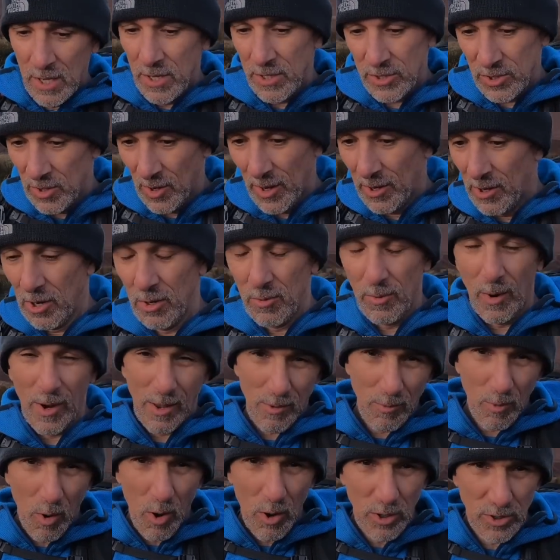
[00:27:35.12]
So I don't know what
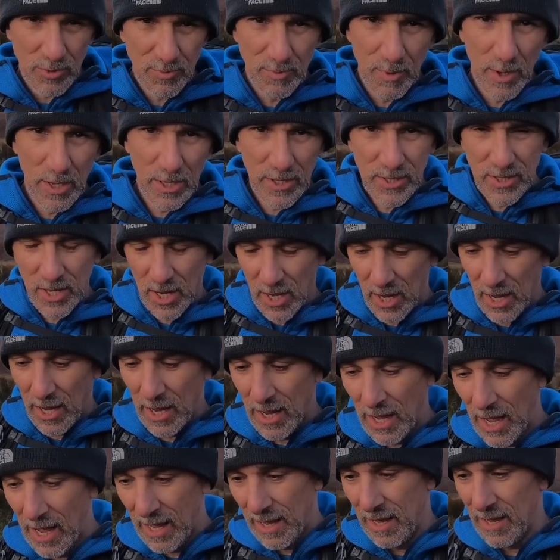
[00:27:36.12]
it was, but
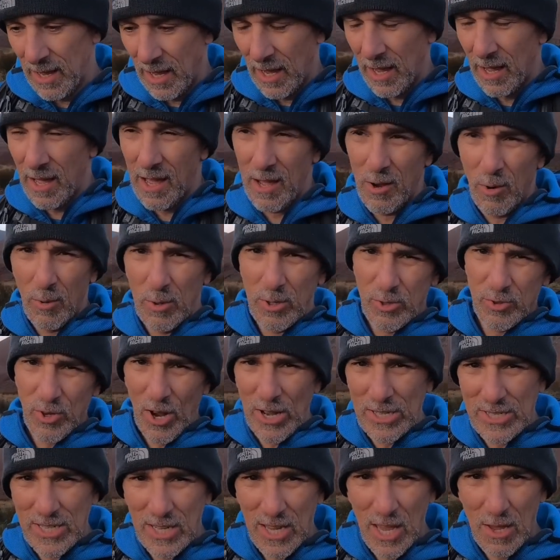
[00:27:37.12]
I always
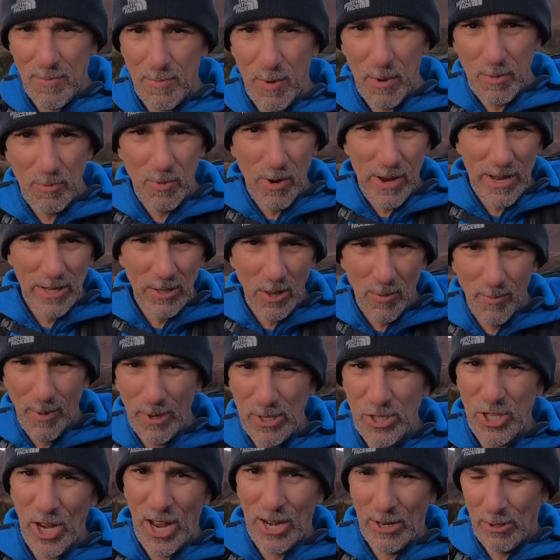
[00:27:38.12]
try to keep it real on my
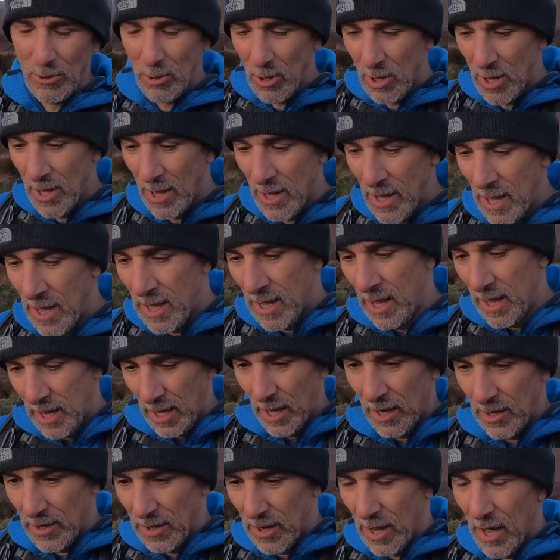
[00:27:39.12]
channel
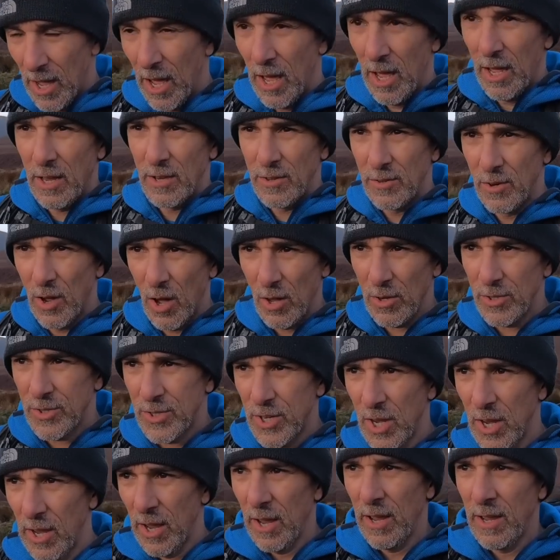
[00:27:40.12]
and not
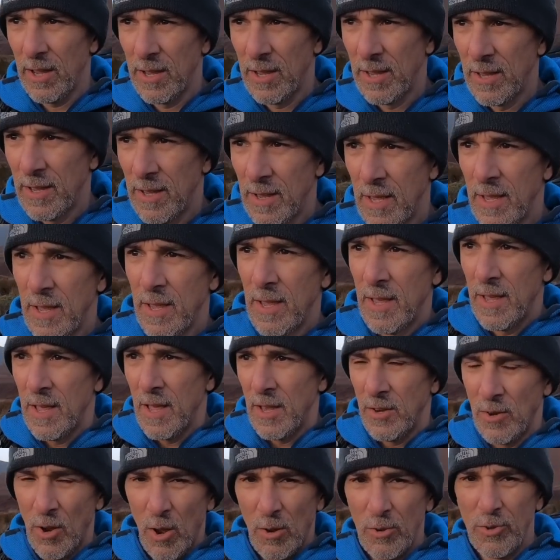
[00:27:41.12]

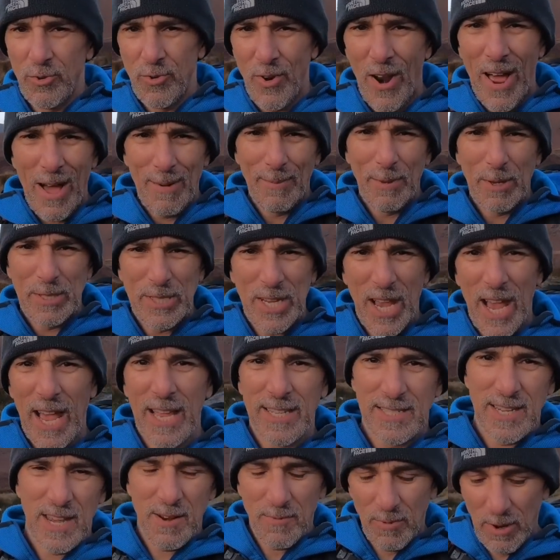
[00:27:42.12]

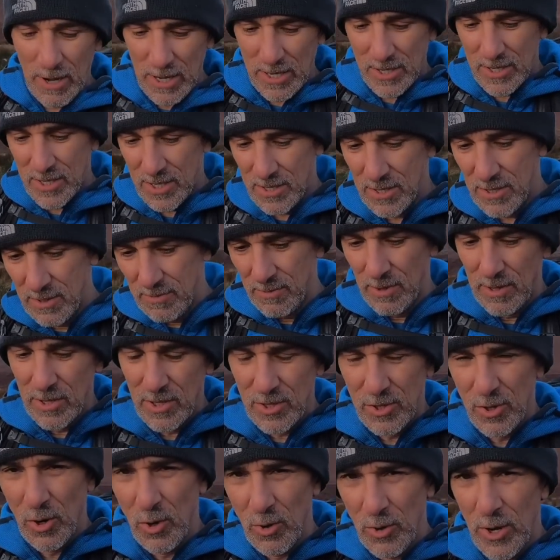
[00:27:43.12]
dramatise it when
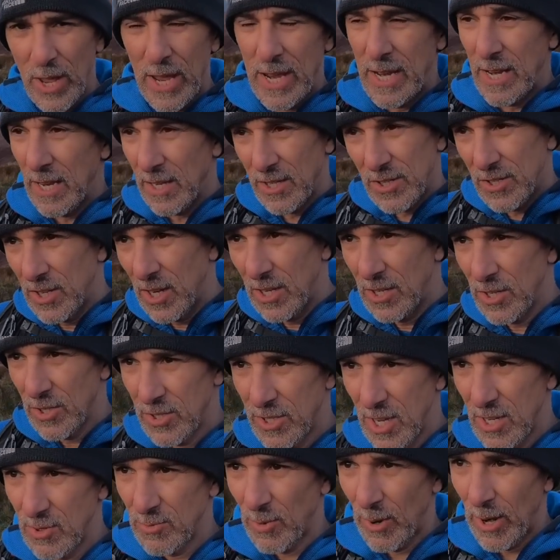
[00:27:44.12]
there's no need. It
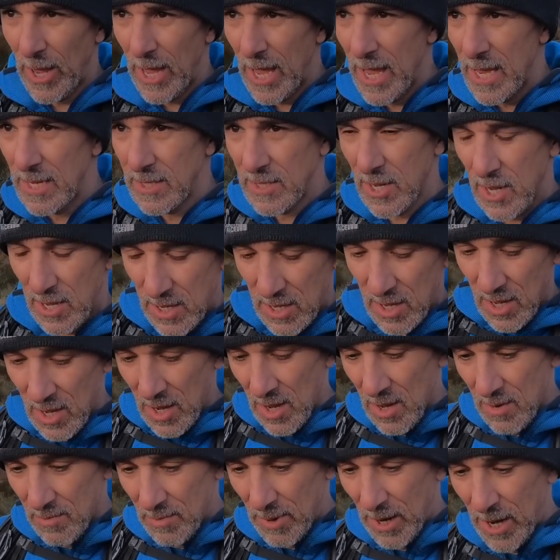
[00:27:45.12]
just is what it is.
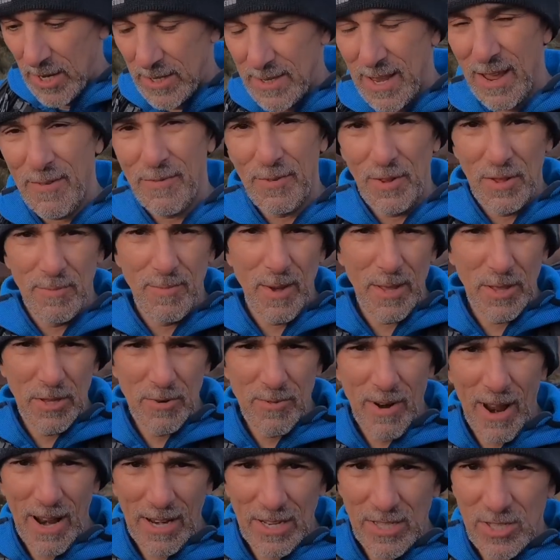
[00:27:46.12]
But I definitely made the
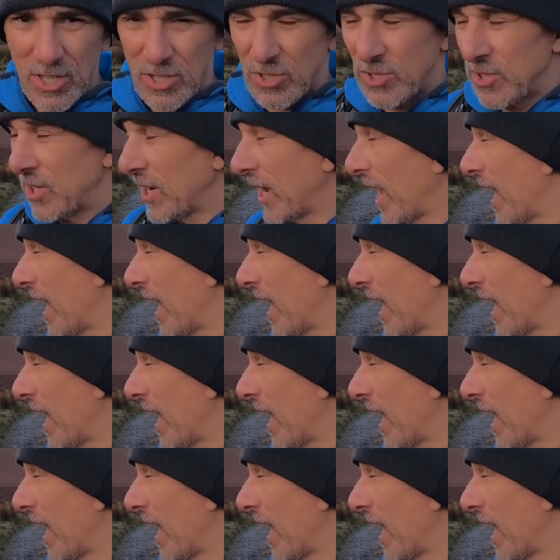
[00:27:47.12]
right decision to